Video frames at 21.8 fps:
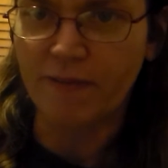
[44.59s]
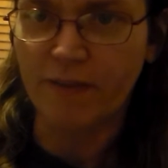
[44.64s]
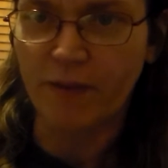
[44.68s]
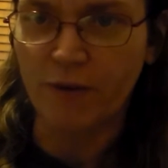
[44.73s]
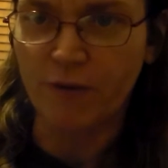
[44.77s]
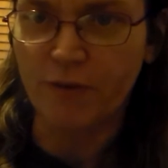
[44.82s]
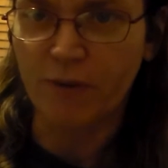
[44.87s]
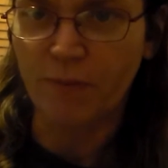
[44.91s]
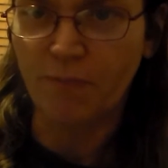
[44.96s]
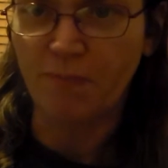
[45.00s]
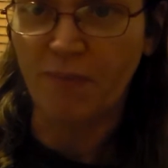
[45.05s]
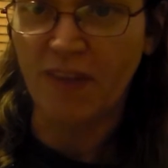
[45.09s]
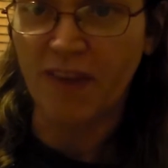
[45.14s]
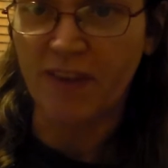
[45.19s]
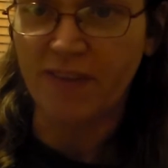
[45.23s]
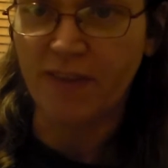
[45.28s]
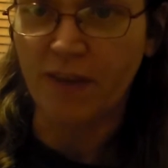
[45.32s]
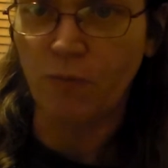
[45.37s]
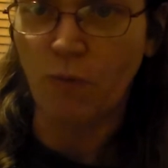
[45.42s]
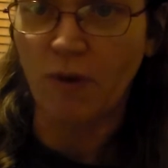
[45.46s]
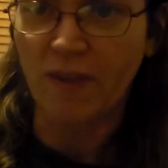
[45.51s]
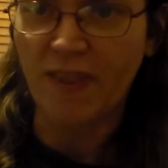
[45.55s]
and there's some
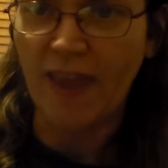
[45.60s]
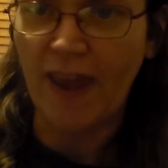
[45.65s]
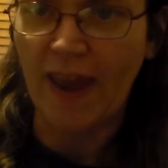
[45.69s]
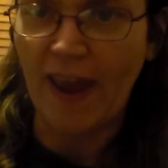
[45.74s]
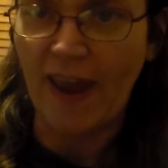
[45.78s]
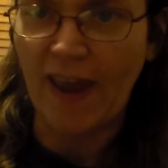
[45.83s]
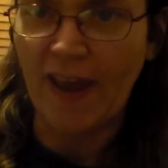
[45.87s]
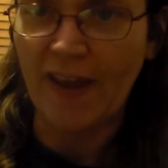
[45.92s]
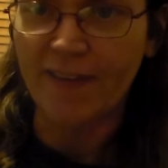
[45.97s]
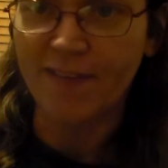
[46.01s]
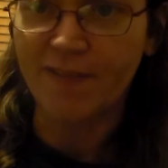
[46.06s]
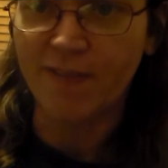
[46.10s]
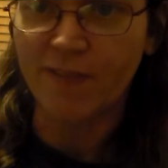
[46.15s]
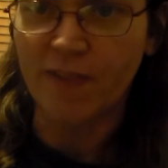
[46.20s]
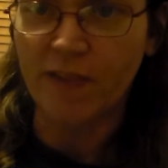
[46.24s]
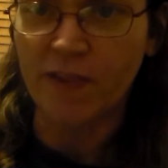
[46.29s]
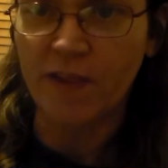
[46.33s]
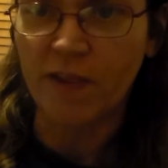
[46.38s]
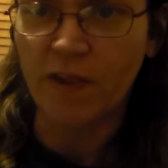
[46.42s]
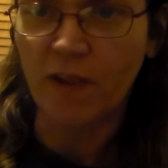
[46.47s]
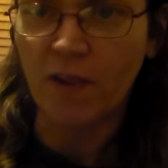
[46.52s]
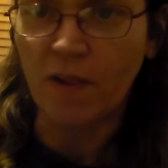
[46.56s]
things I want to add
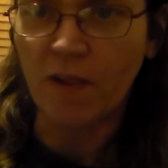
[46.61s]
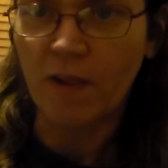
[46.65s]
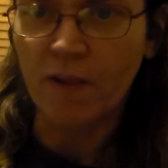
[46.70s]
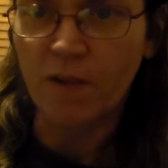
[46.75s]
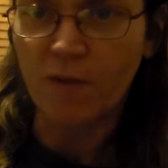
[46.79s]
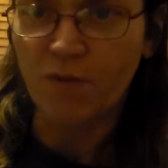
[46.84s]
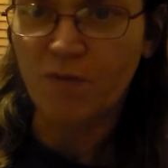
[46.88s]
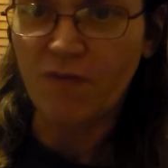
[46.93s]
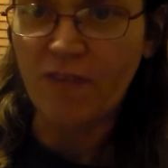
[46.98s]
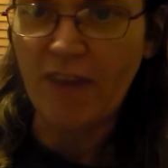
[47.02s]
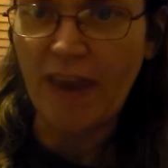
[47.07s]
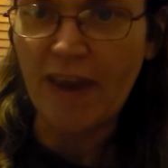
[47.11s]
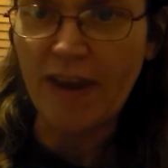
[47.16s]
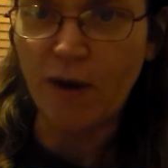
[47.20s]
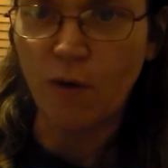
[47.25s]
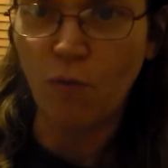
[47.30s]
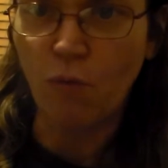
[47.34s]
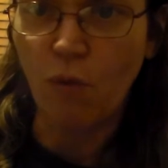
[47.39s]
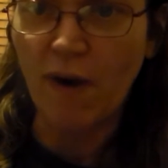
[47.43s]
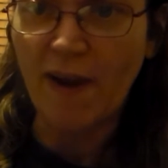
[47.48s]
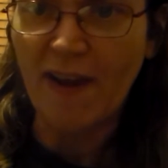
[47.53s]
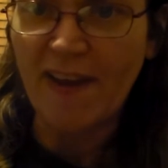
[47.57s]
and
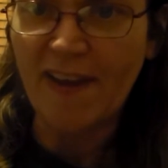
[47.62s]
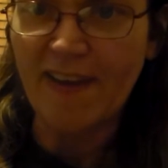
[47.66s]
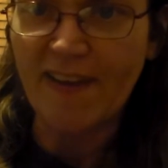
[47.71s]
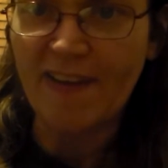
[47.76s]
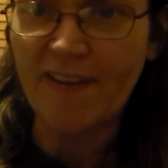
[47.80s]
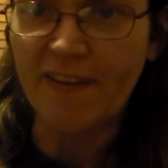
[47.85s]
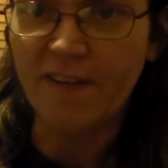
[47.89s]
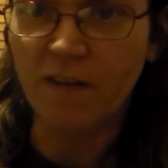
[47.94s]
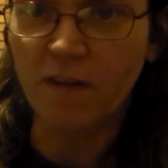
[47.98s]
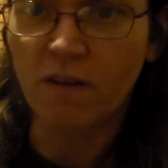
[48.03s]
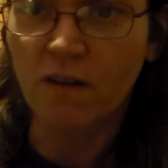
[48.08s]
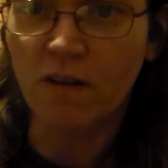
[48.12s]
take away.